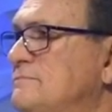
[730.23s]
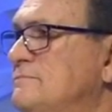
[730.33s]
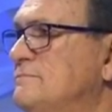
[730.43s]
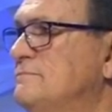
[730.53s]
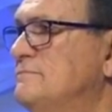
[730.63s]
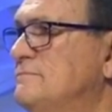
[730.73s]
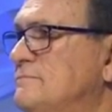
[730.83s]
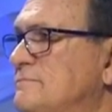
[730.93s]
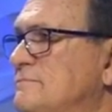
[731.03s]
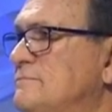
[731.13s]

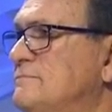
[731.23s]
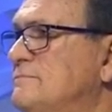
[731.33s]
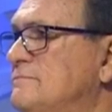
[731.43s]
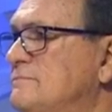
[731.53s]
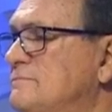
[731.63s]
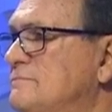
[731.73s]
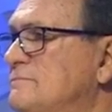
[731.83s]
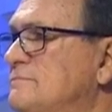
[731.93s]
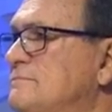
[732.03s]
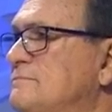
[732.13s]

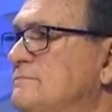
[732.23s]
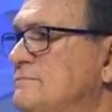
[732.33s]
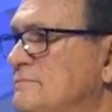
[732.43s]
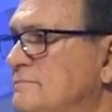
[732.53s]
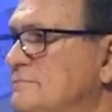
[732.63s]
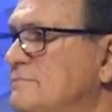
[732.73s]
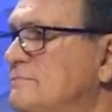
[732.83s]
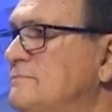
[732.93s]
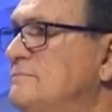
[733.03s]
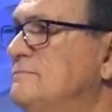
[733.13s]

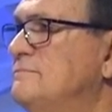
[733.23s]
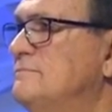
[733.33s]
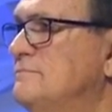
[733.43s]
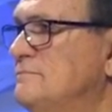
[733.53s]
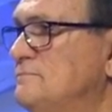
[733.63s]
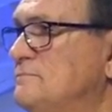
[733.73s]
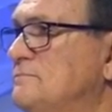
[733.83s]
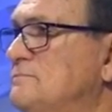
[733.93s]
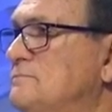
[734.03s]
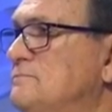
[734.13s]
(silent)